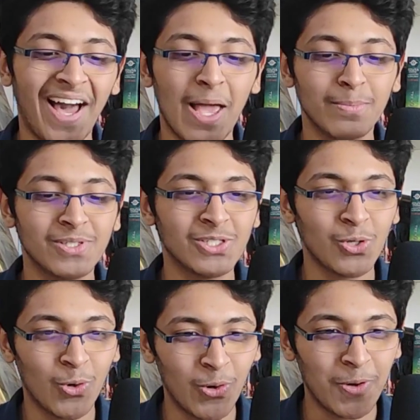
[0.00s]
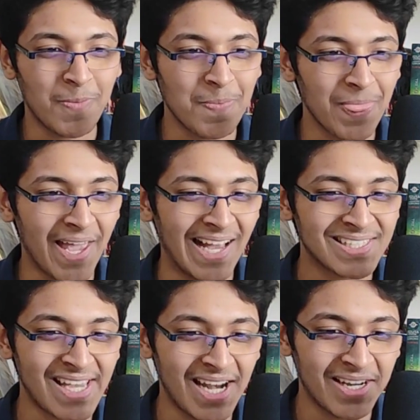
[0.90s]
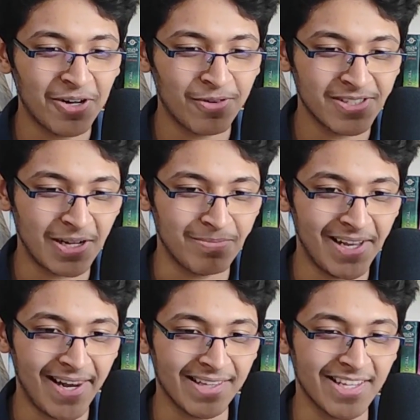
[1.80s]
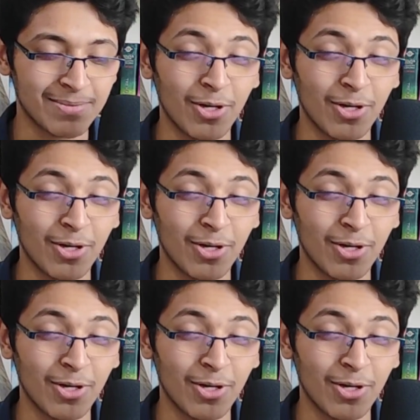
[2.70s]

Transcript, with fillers: I am so excited for something like this,